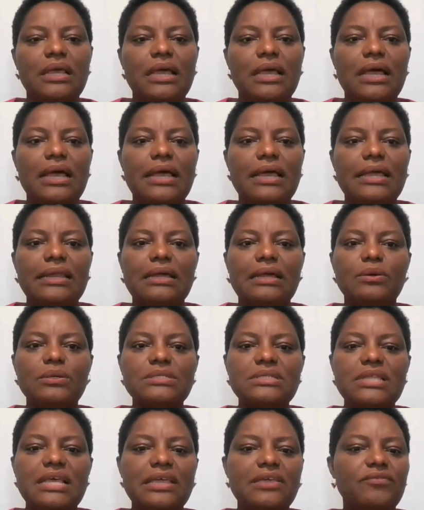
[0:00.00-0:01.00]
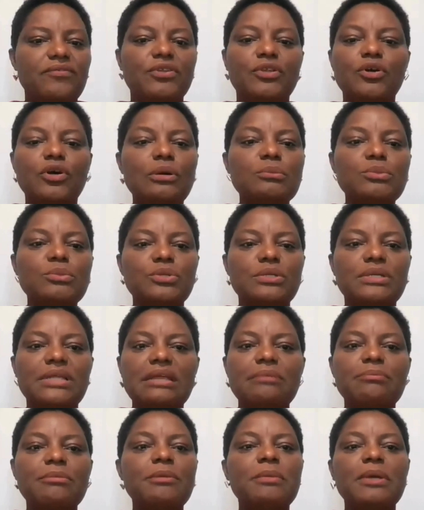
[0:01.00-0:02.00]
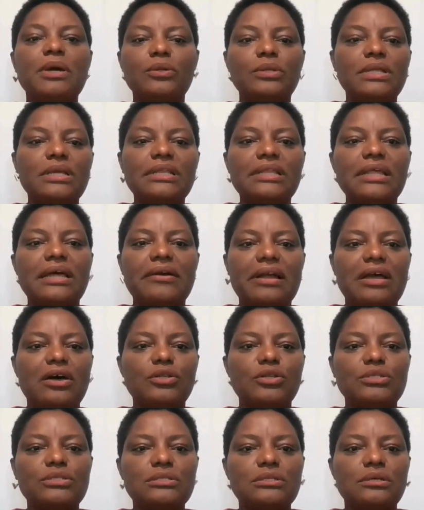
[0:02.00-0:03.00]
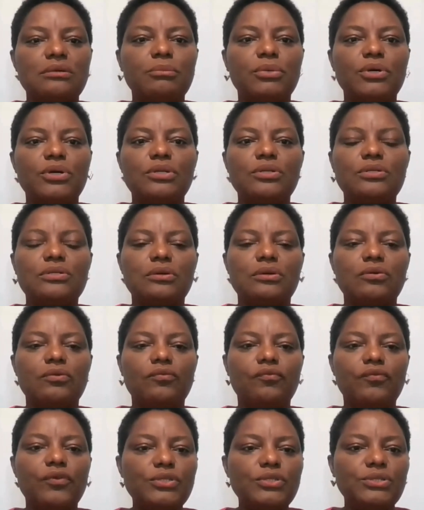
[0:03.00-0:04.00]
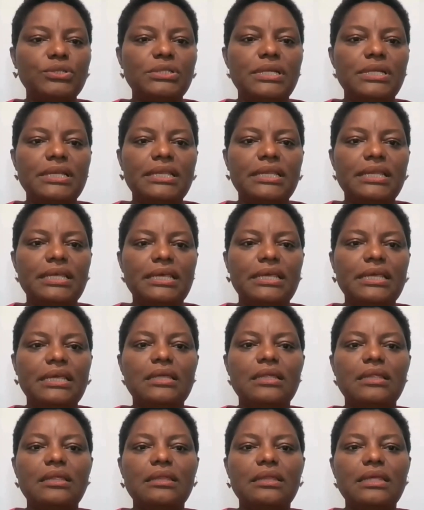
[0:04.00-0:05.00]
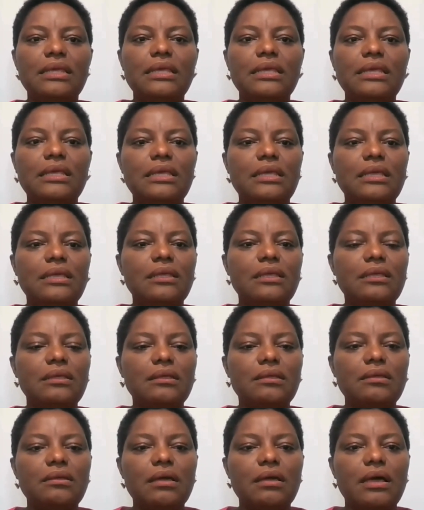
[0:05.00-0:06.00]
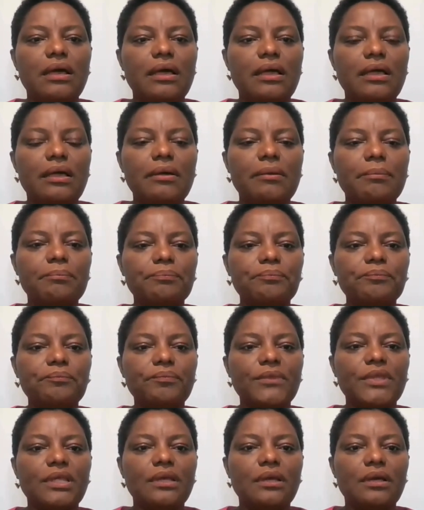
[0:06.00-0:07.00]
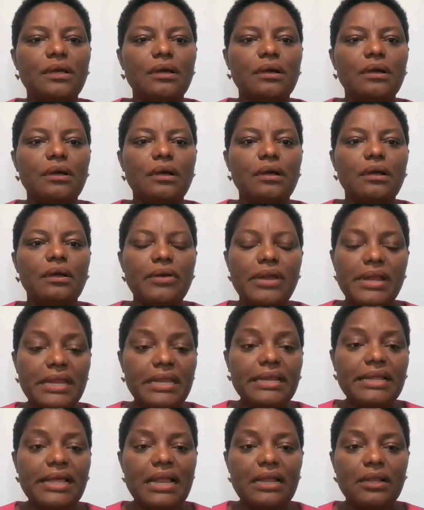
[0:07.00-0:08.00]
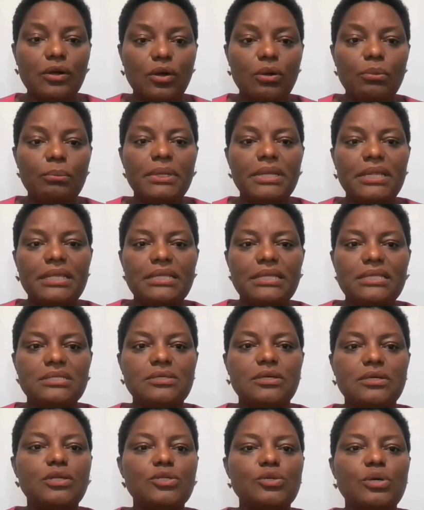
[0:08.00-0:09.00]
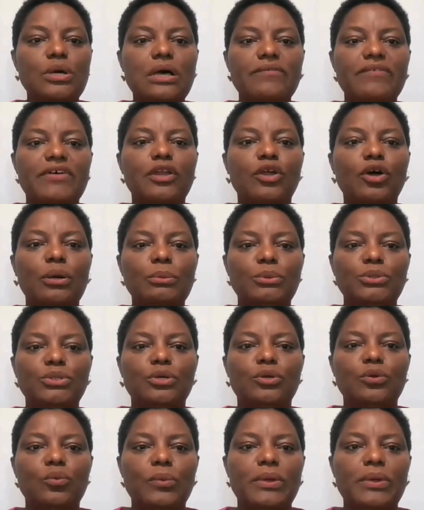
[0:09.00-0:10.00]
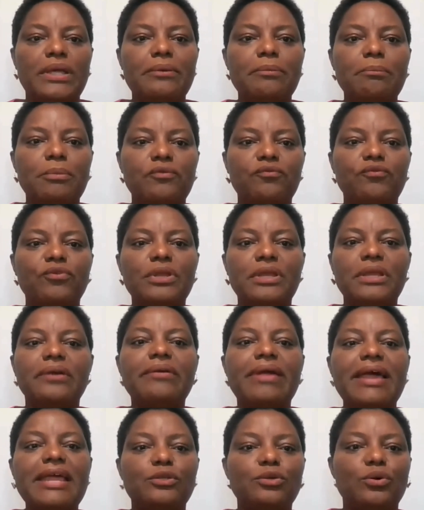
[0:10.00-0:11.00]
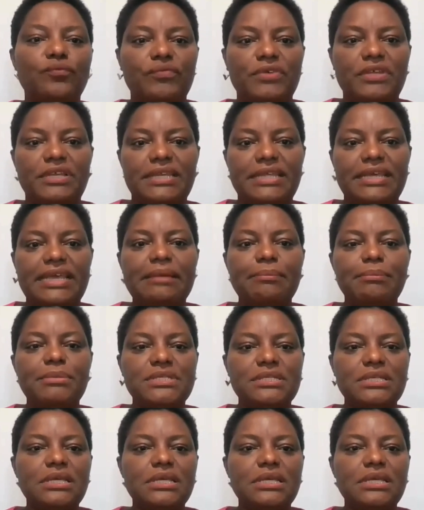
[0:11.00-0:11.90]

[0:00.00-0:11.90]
And I was like, if it comes to that, maybe I'll take that route. But fortunately, the um, credit card companies also have an option where before they write off a debt,